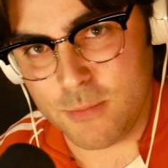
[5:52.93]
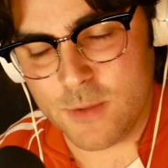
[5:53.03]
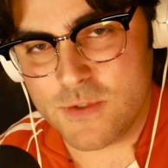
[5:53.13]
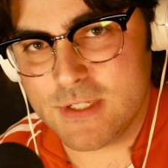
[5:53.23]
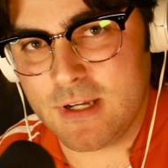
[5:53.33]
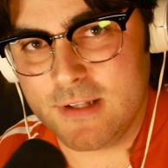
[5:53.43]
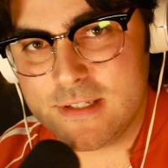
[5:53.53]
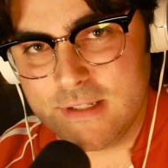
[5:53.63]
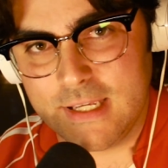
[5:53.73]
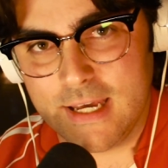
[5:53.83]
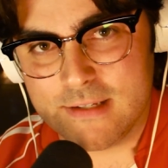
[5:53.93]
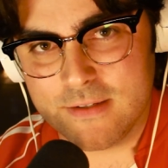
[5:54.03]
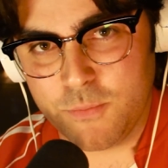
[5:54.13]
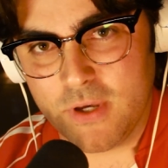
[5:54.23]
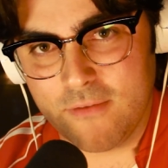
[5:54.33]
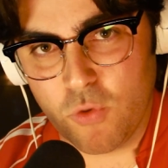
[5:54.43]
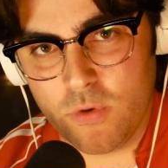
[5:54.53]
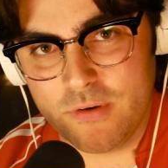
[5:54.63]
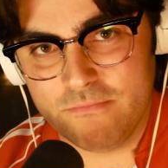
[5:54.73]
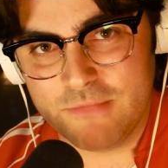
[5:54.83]
I was just constantly gaslit by
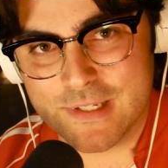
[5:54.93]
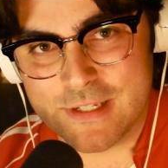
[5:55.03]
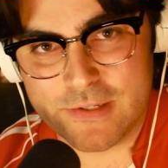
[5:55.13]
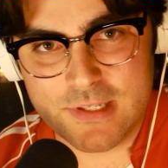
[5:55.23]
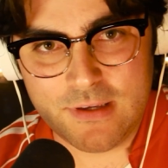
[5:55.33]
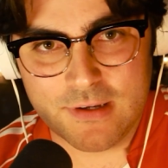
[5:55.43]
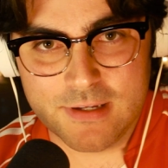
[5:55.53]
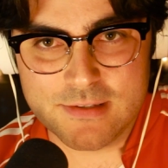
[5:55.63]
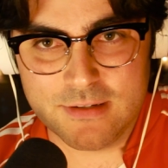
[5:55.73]
everyone because I was the youngest,